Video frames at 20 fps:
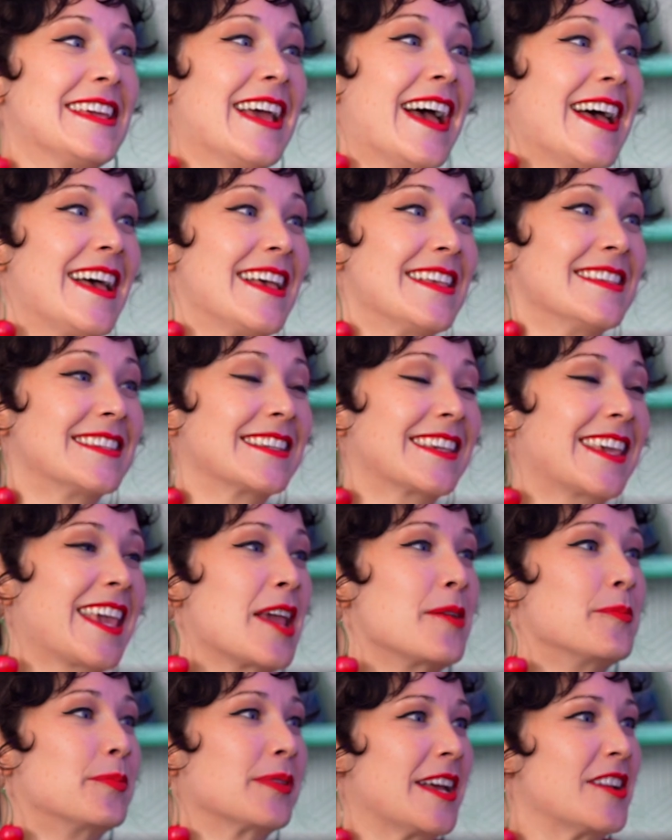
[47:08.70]
has
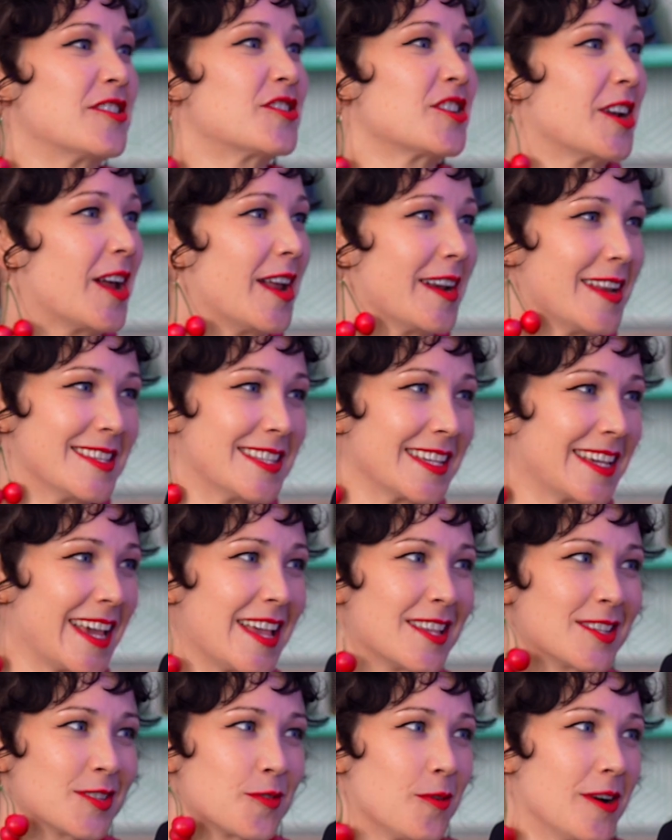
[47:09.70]
Cate Blanchett on as a
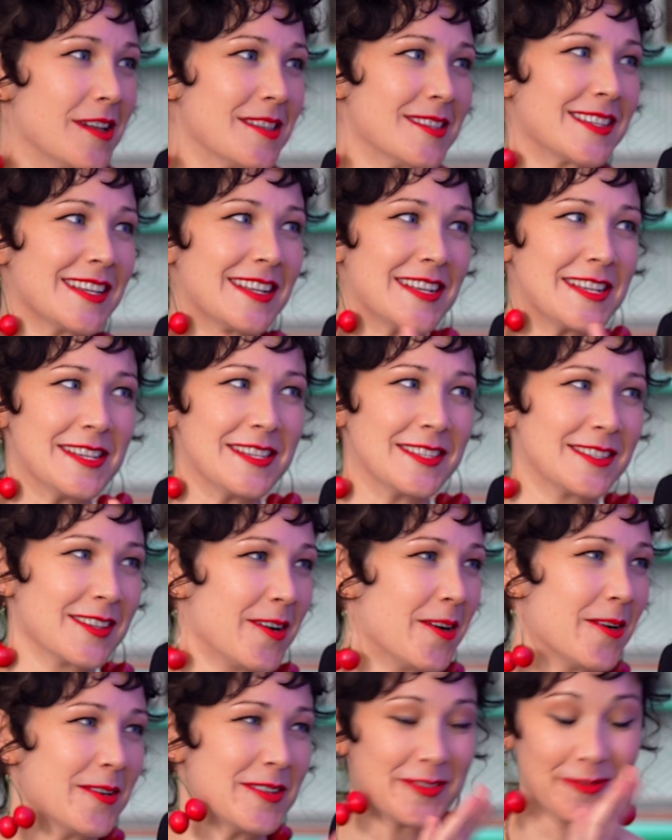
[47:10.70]
guest once, and he's
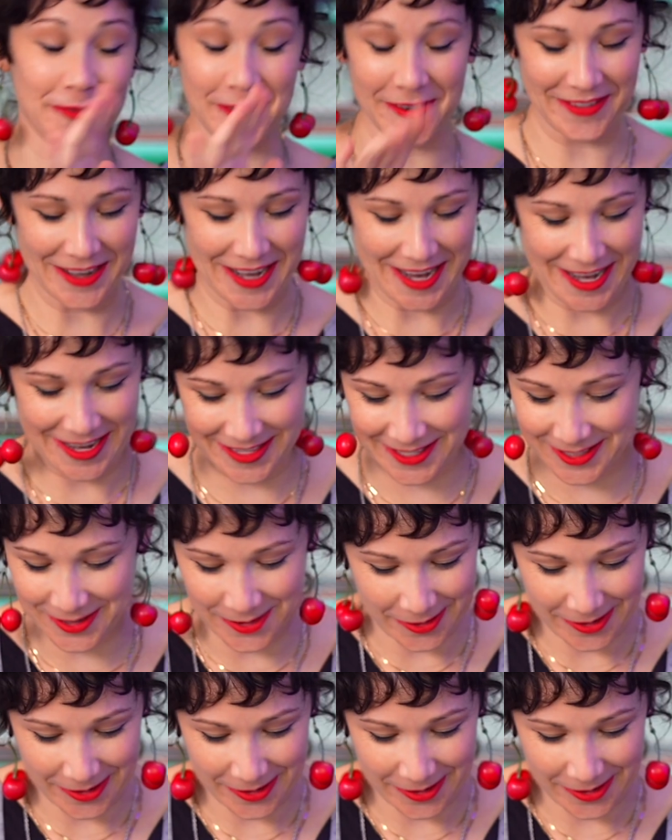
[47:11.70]
oh, it's riveting. It's so